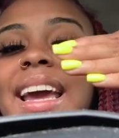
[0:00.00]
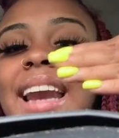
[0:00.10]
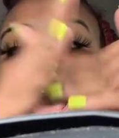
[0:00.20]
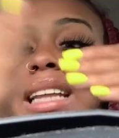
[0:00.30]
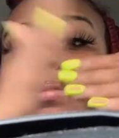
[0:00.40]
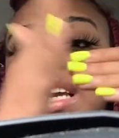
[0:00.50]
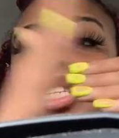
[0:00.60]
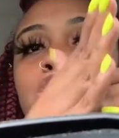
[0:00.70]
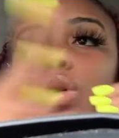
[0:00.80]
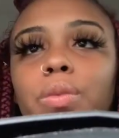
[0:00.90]
he knocked me
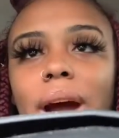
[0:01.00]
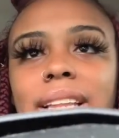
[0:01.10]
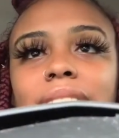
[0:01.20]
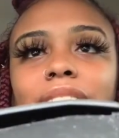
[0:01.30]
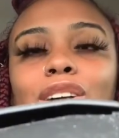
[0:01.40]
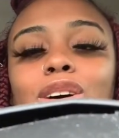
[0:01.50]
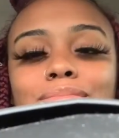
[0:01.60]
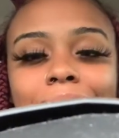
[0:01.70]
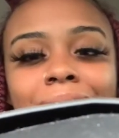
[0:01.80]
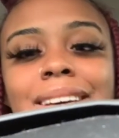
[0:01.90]
into it right there
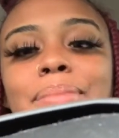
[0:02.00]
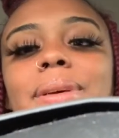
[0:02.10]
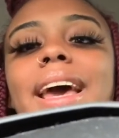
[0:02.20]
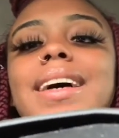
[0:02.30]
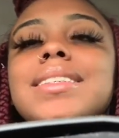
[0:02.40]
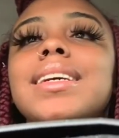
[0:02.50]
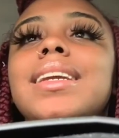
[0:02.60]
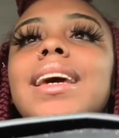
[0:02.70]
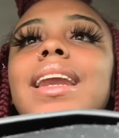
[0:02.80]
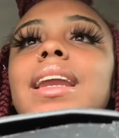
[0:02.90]
on my hip yes he
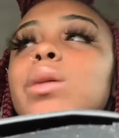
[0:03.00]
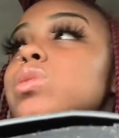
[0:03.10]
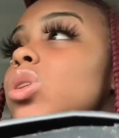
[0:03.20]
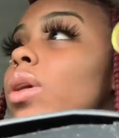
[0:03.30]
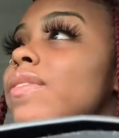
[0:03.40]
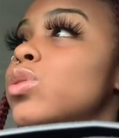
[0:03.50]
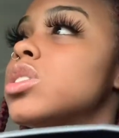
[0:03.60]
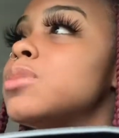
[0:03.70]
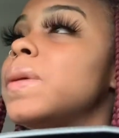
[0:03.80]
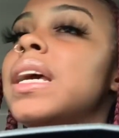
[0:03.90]
did and he was going
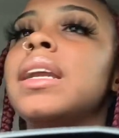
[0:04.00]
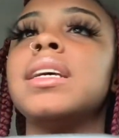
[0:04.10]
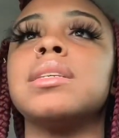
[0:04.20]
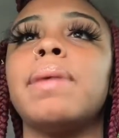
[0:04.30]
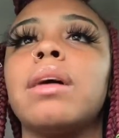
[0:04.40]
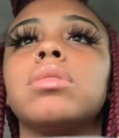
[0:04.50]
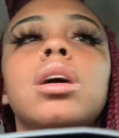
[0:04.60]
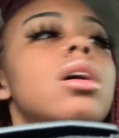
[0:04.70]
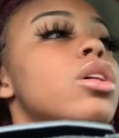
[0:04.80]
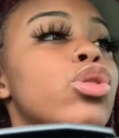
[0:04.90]
full speed he's about
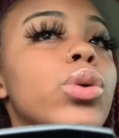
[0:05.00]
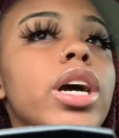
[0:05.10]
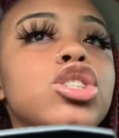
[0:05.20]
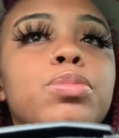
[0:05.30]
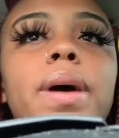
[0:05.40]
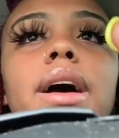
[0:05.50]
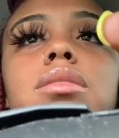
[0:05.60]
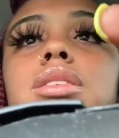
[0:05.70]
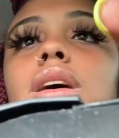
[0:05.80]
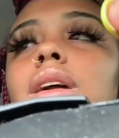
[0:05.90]
300
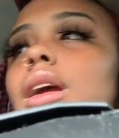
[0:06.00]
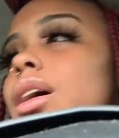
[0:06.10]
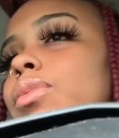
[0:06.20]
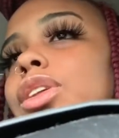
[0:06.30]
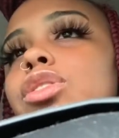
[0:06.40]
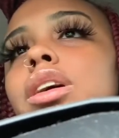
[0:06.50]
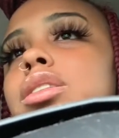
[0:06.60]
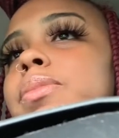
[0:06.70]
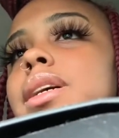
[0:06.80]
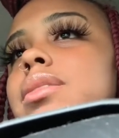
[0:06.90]
pounds no he wasn't
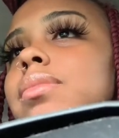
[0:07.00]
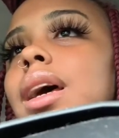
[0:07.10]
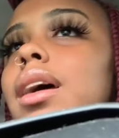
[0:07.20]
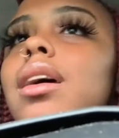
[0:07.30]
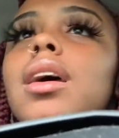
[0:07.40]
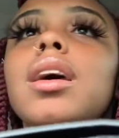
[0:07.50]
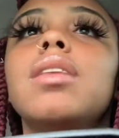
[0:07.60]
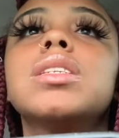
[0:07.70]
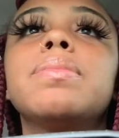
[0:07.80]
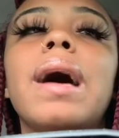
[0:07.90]
300 pounds sometime.
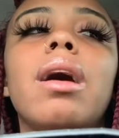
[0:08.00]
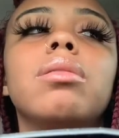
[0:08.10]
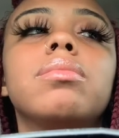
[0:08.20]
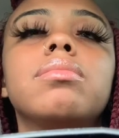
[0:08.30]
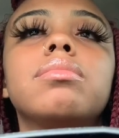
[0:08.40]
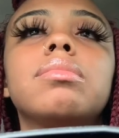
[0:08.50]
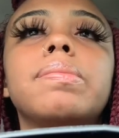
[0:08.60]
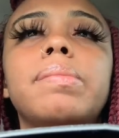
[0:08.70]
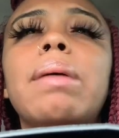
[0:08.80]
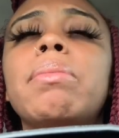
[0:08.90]
he was about
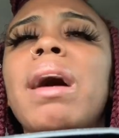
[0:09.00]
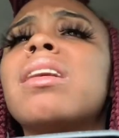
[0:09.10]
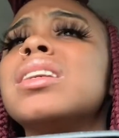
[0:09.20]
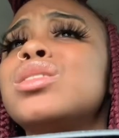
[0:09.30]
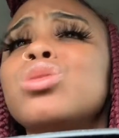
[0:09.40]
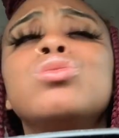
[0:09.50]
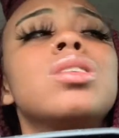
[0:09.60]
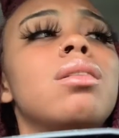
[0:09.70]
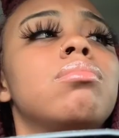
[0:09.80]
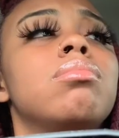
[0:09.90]
maybe about good two
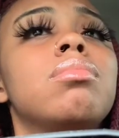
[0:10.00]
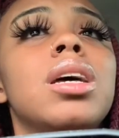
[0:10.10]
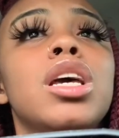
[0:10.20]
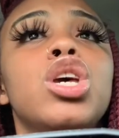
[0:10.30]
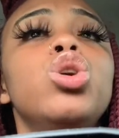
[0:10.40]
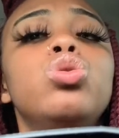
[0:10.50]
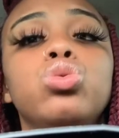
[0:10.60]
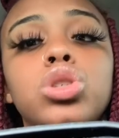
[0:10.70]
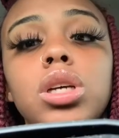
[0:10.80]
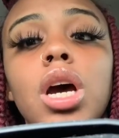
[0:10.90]
some
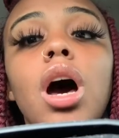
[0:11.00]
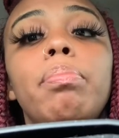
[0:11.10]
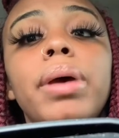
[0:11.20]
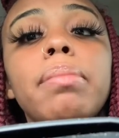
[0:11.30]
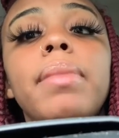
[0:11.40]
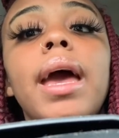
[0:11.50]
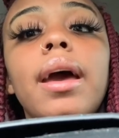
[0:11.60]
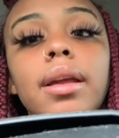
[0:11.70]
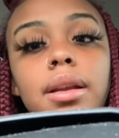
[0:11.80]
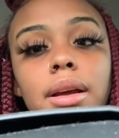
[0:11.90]
huge a big
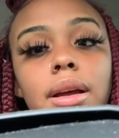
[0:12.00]
man